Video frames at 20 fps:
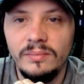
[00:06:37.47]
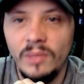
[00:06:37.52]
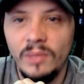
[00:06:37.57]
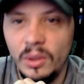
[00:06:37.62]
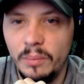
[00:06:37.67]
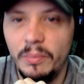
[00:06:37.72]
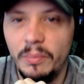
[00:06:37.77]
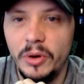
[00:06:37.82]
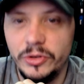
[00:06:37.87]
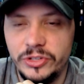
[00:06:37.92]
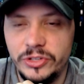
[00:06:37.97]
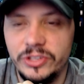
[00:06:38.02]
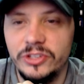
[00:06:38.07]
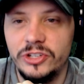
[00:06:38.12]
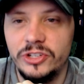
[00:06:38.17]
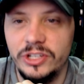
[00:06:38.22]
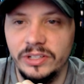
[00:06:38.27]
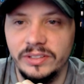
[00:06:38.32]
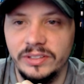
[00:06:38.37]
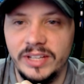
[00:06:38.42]
Most of the
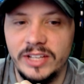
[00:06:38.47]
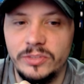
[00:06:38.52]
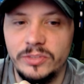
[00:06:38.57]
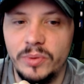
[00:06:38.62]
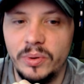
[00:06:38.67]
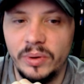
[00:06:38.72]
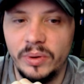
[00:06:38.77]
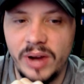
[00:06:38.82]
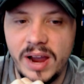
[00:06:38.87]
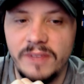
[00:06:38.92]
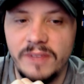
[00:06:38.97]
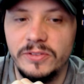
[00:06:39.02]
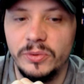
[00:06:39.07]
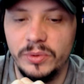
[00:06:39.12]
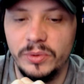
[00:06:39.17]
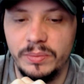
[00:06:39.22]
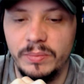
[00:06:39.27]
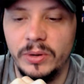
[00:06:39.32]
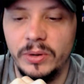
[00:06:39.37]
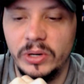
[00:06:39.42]
shield, that's what we're after
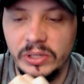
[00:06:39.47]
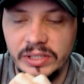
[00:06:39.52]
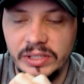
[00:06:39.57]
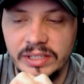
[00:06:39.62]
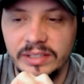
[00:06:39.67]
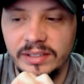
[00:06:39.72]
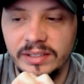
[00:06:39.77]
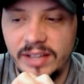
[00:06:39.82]
with Merlin.